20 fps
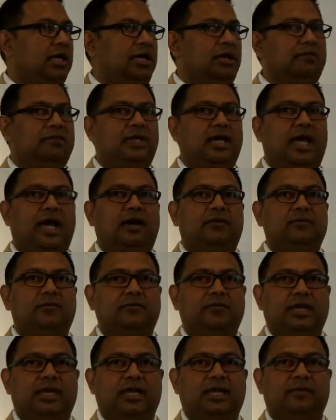If they have to
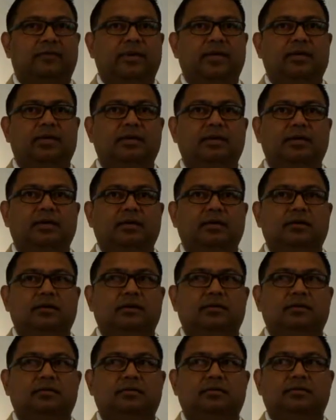really be
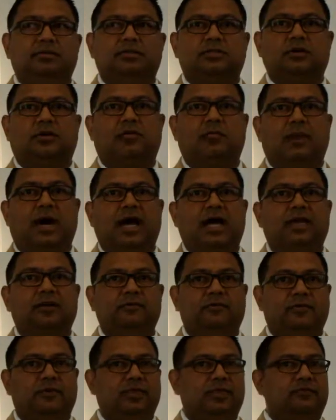so
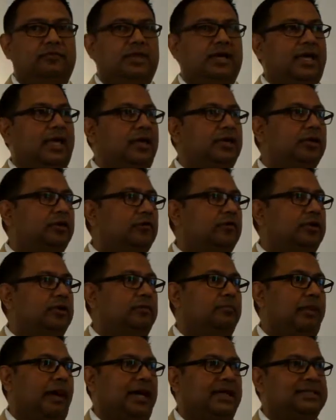mindful that they can do
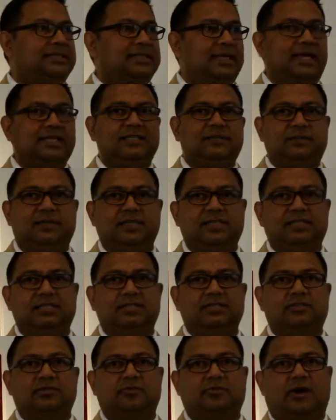it bite-sized
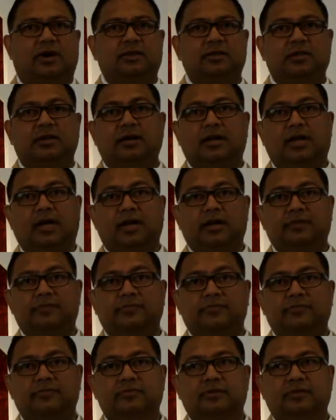pieces throughout their life,